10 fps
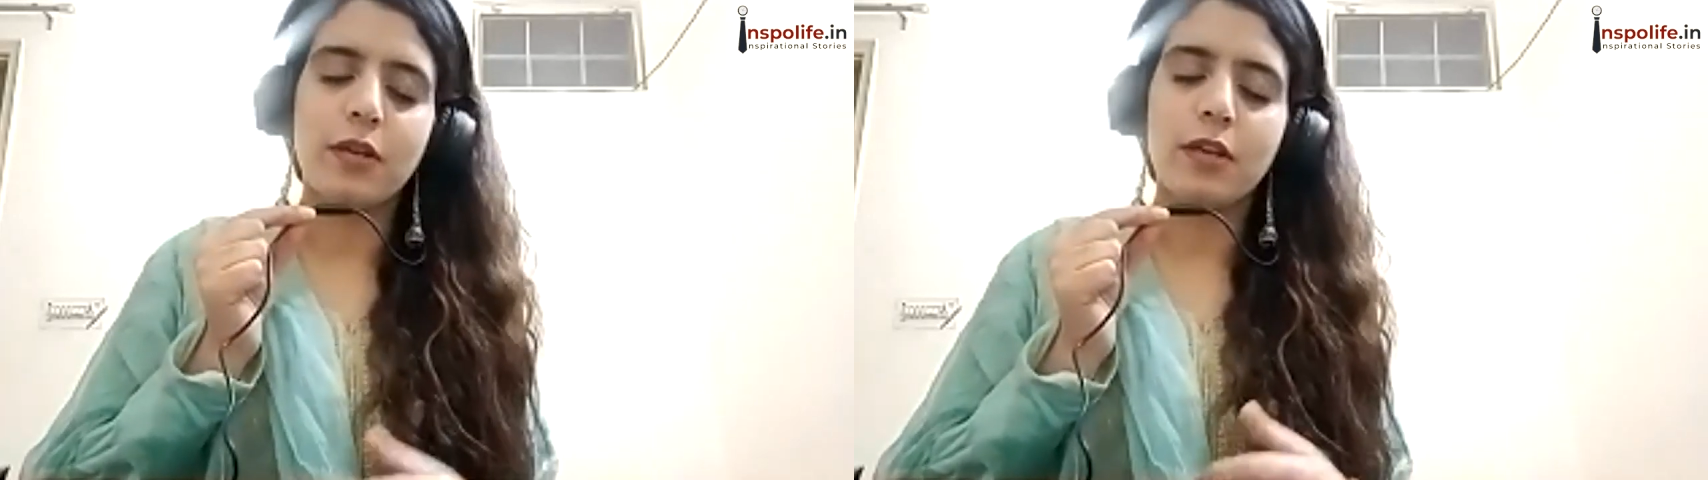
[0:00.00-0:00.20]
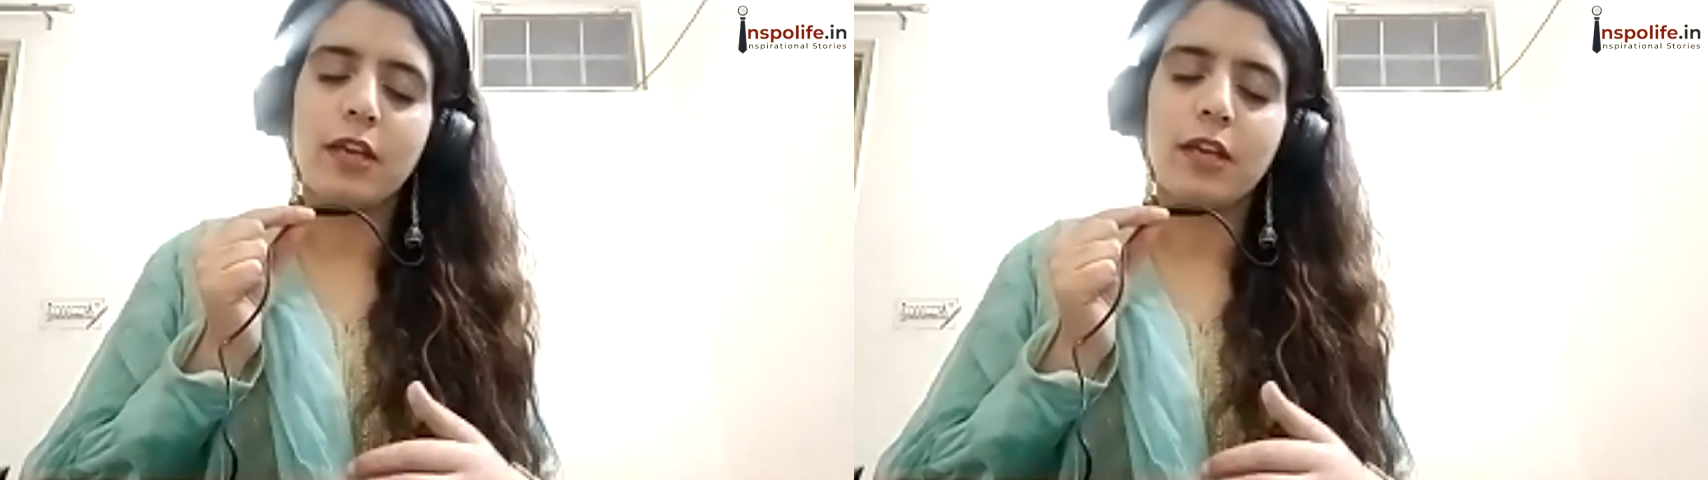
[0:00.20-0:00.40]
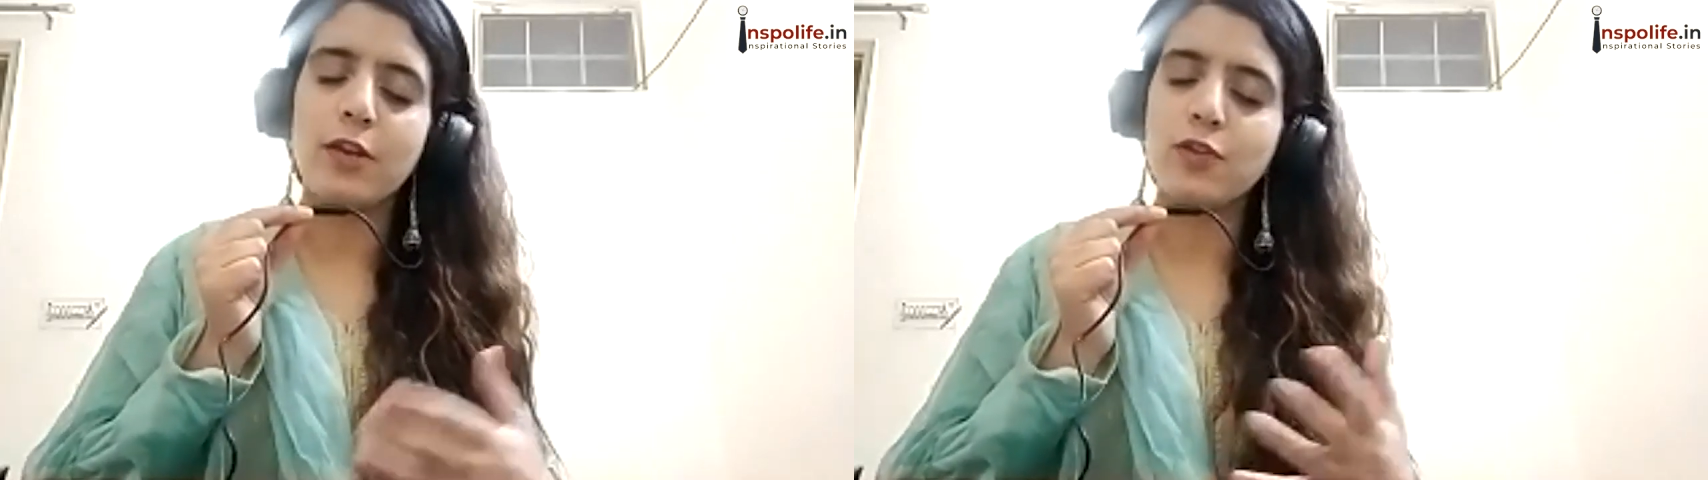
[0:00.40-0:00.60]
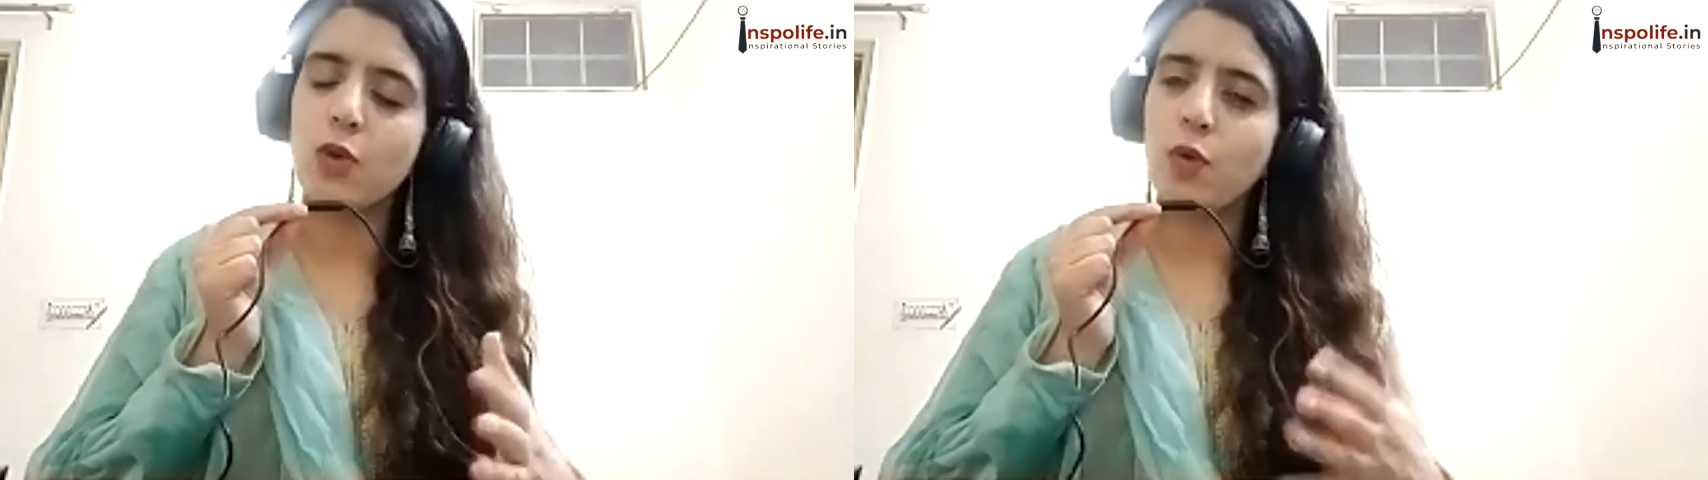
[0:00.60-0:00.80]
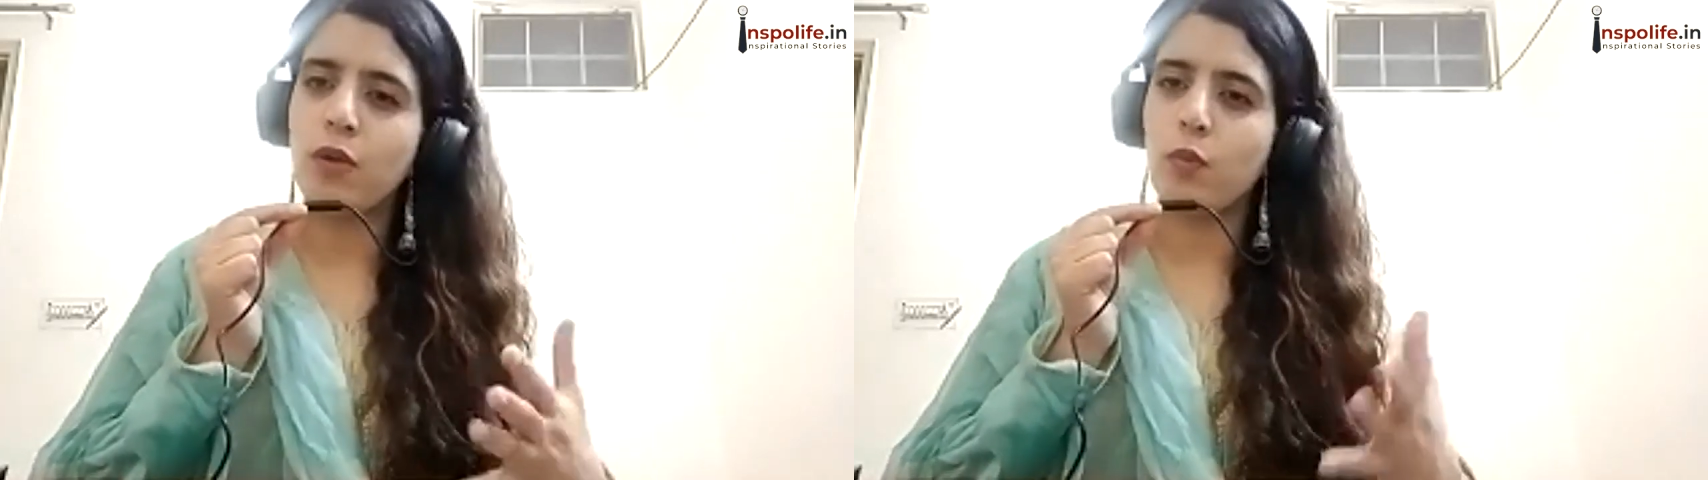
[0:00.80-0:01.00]
He had to
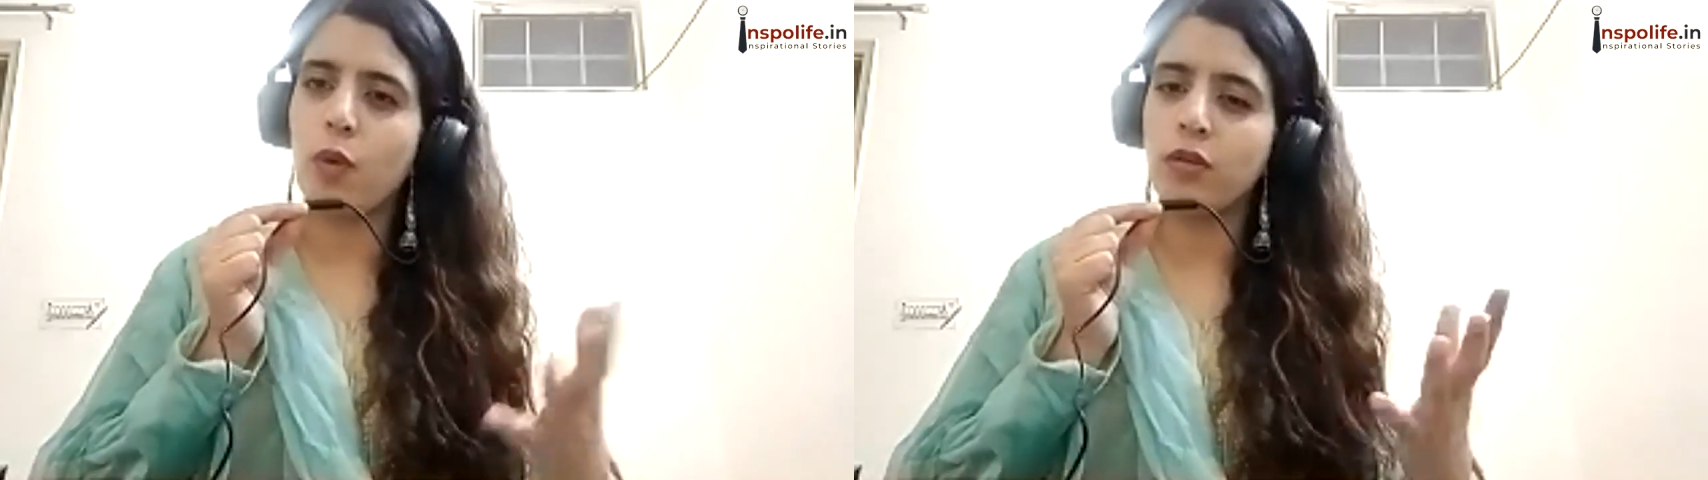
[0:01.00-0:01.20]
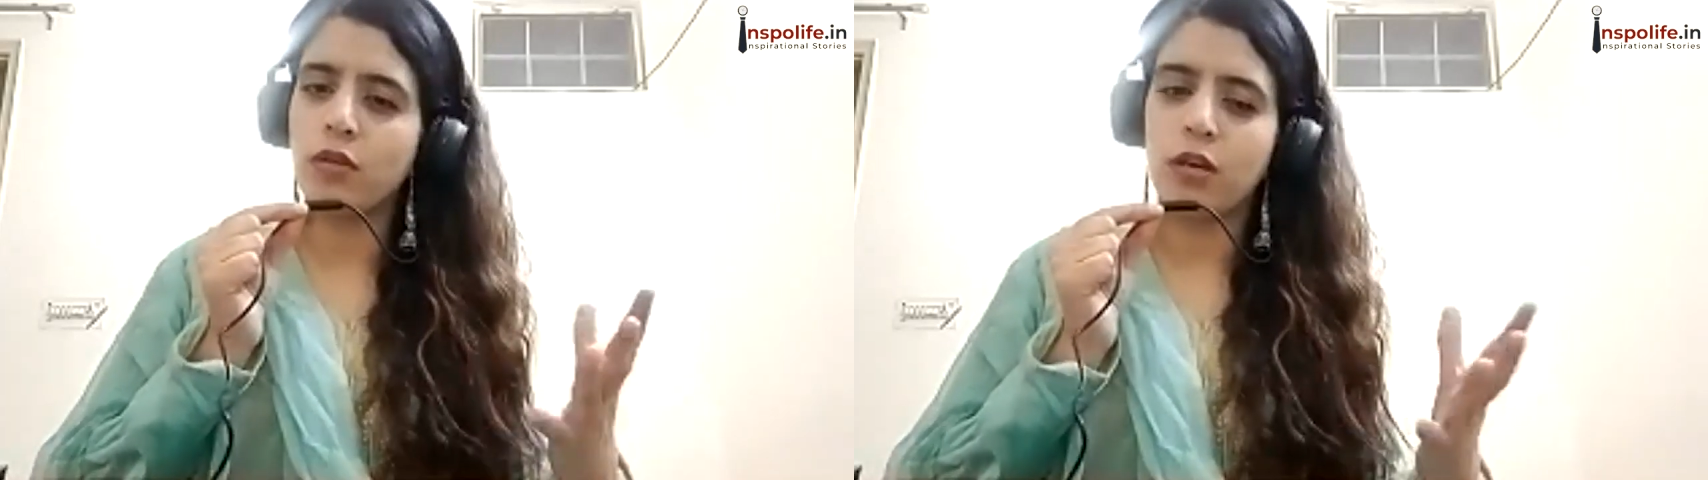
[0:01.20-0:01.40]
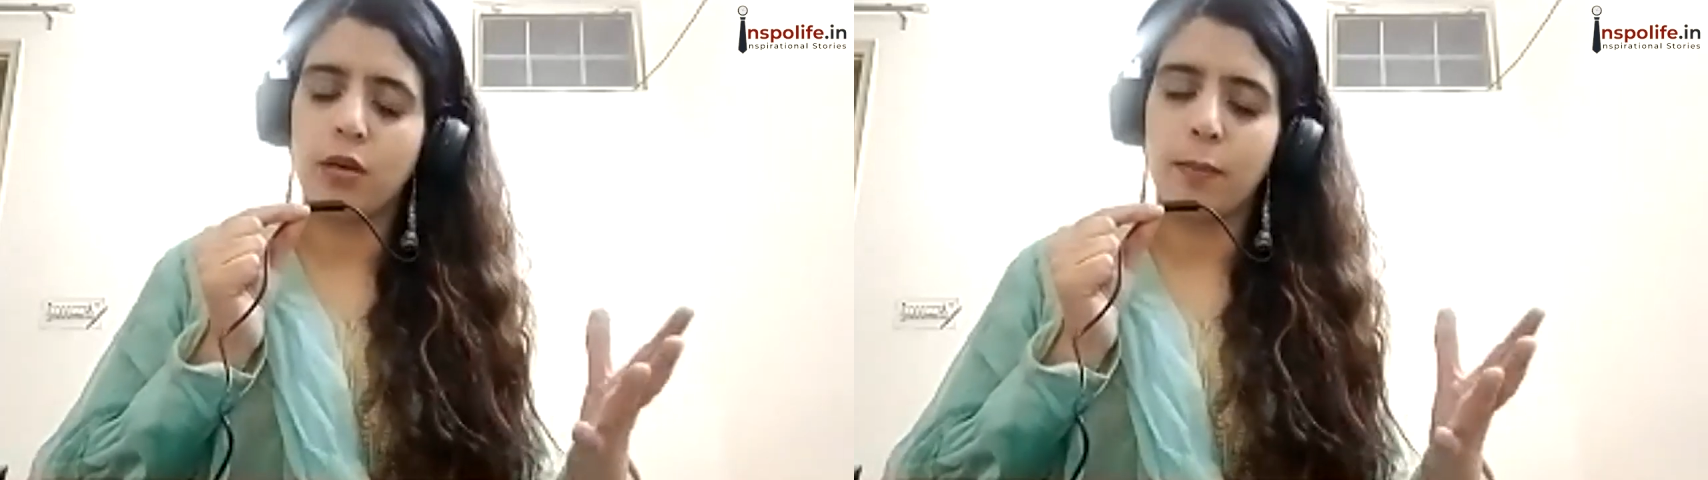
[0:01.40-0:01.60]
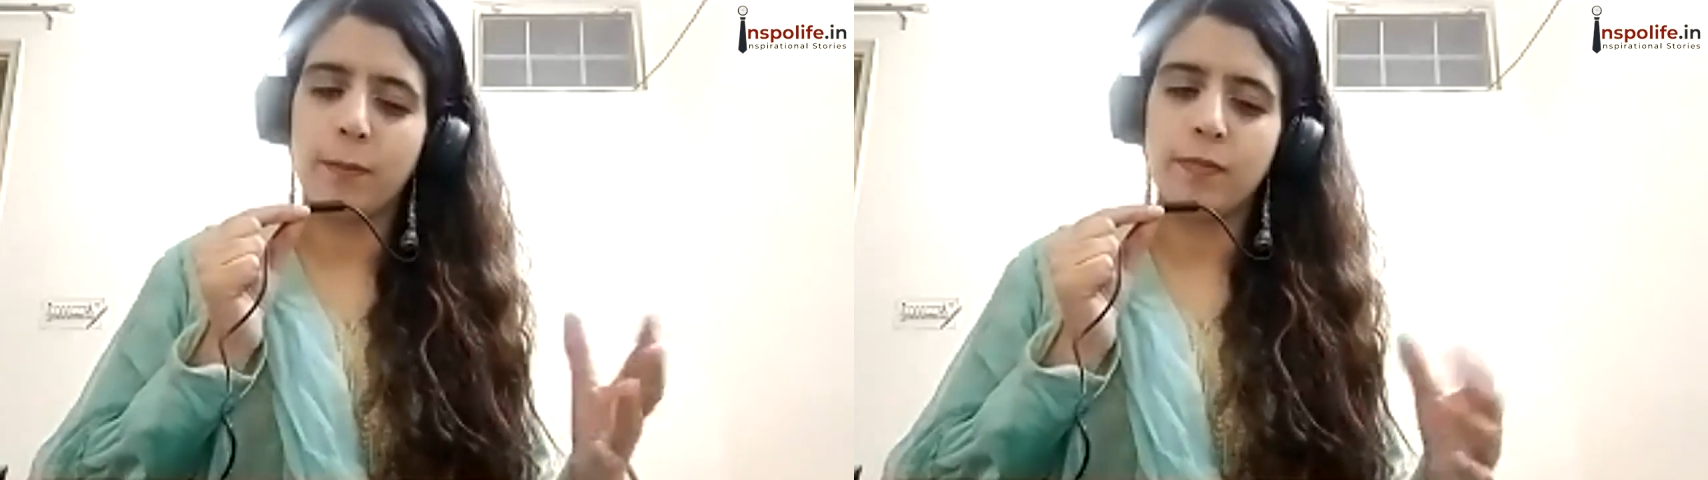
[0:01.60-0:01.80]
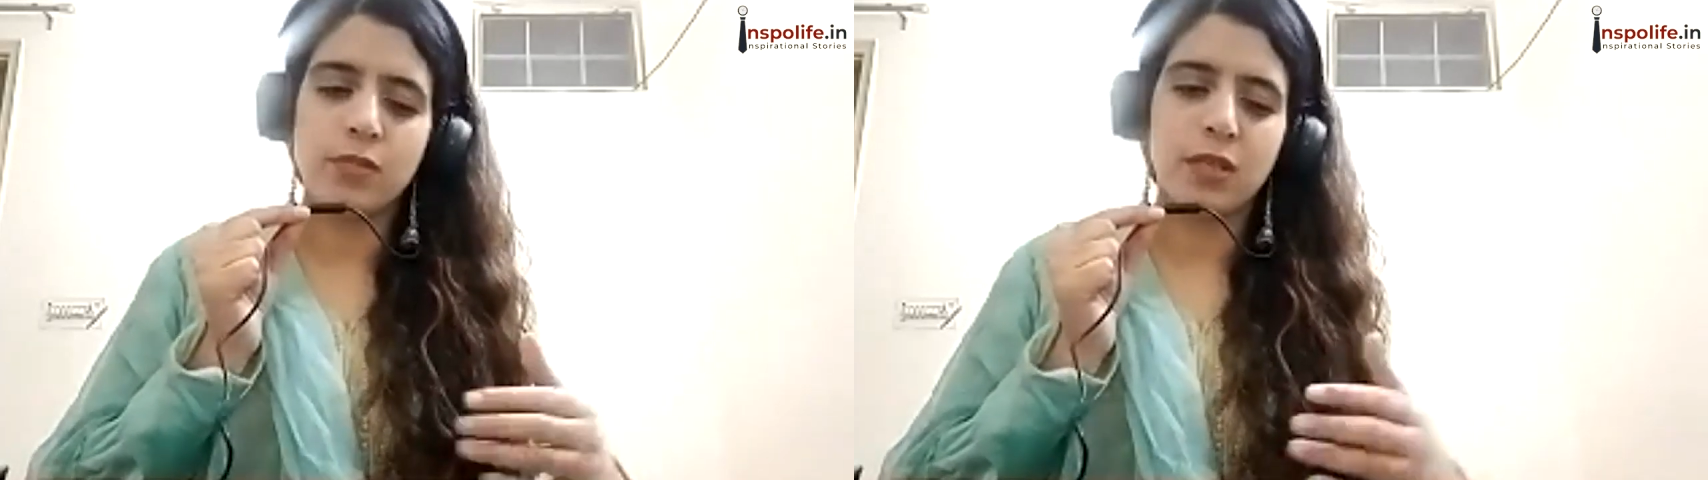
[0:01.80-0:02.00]
go for
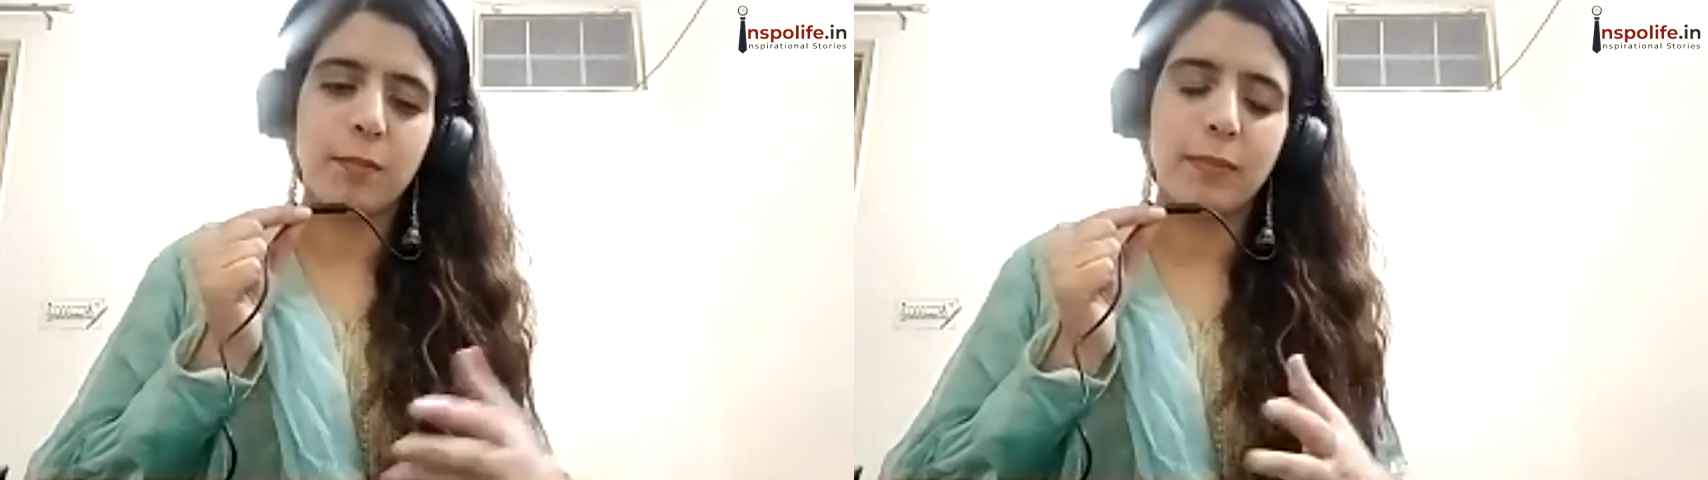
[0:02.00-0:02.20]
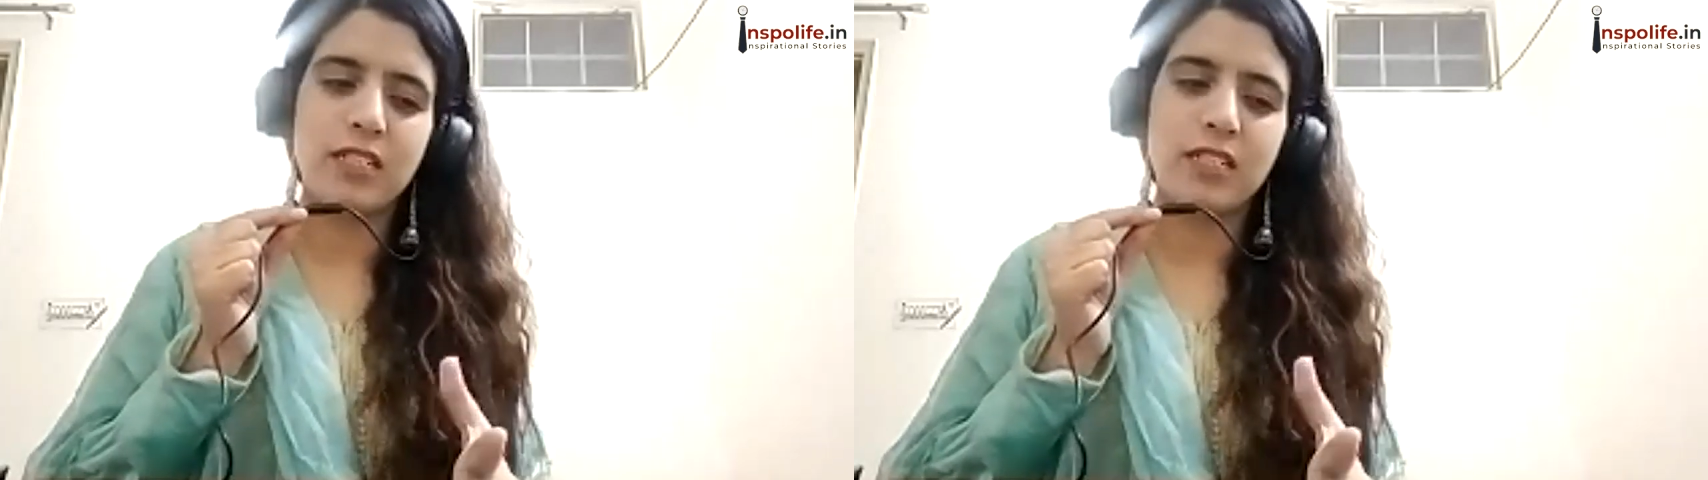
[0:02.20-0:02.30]
some